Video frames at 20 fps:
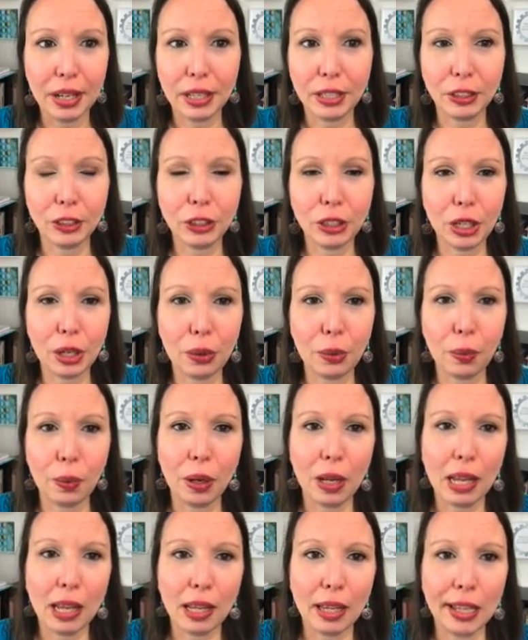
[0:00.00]
So
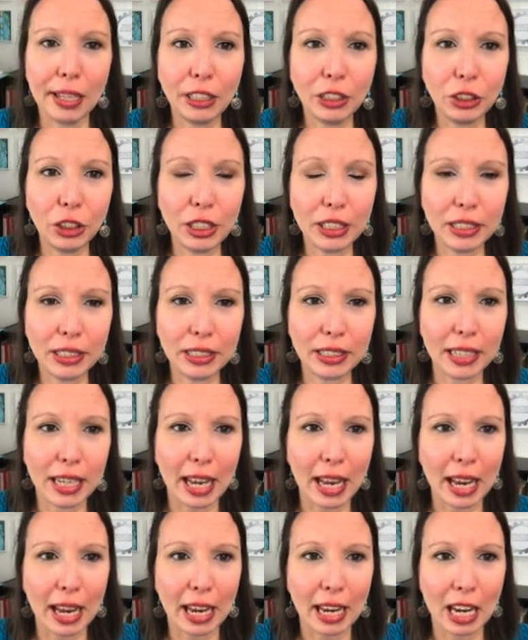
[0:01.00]
let's just
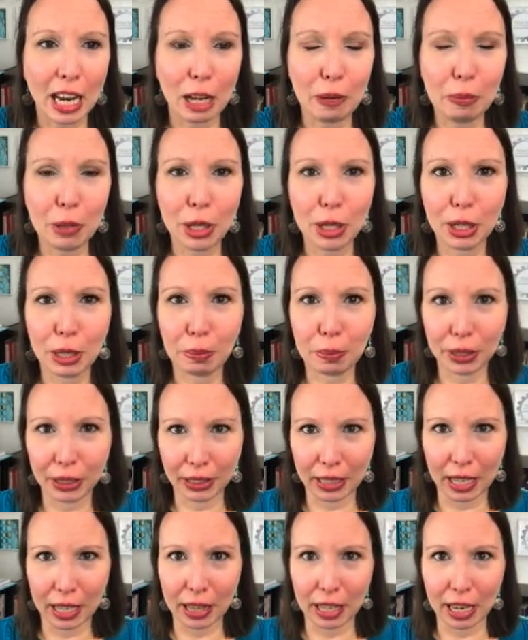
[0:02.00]
say, and I'm going to
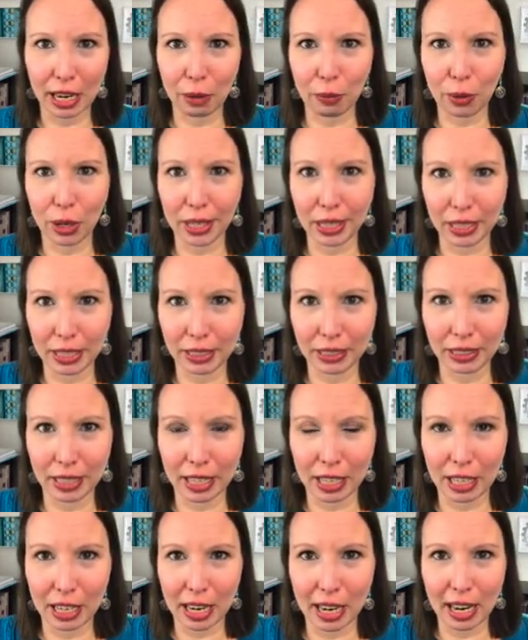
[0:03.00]
pretend that I wanted to
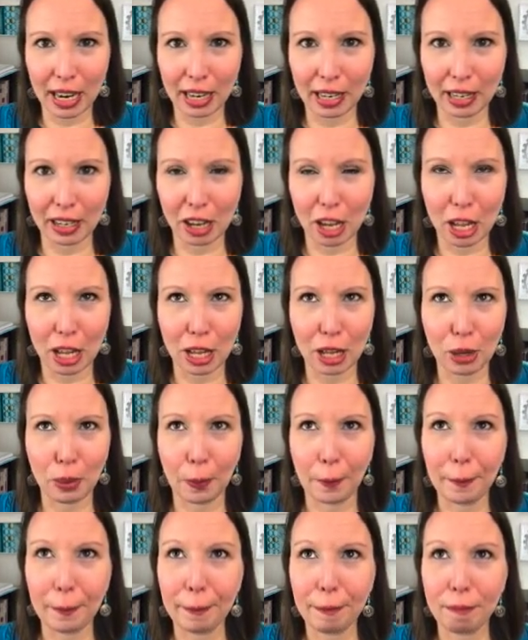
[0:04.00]
send a uh,
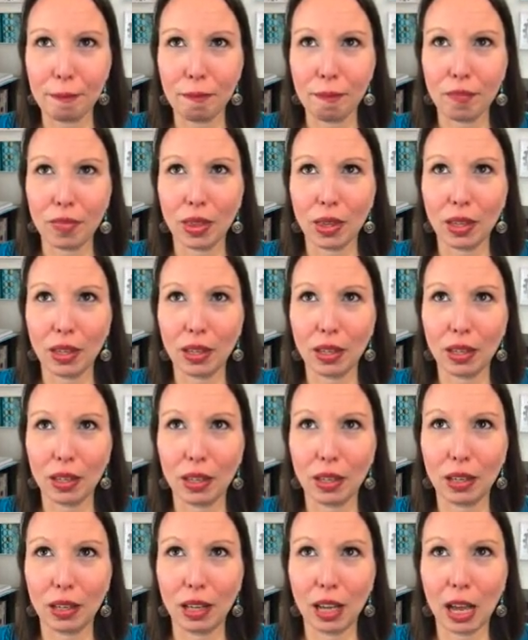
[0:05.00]

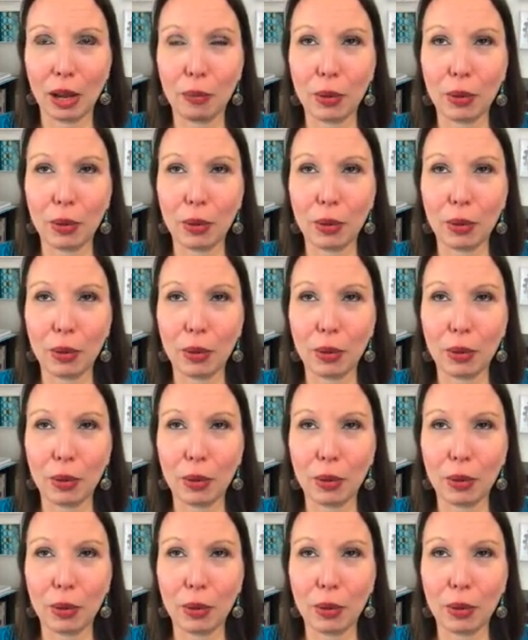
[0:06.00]
I